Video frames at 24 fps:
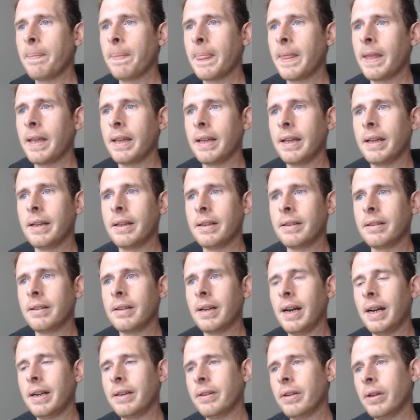And
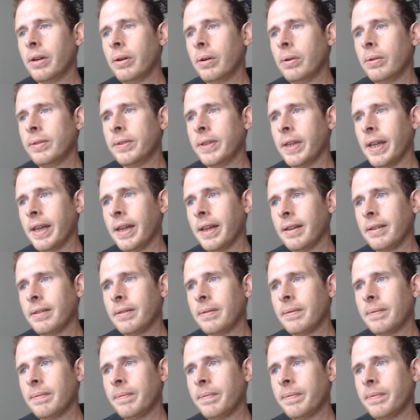I know that
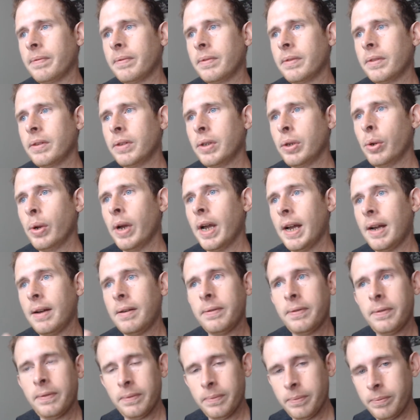you
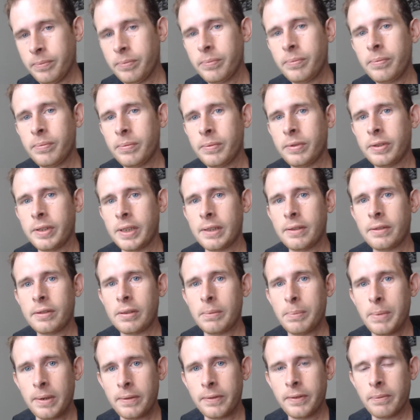have sent
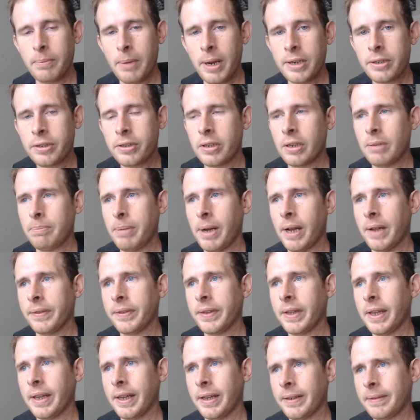some information about
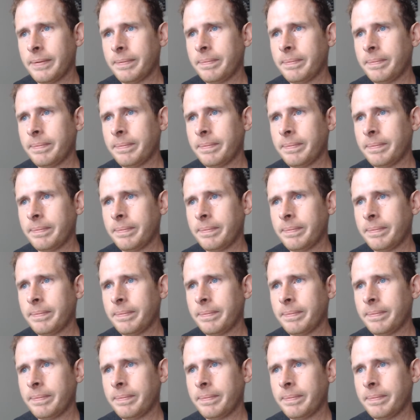that.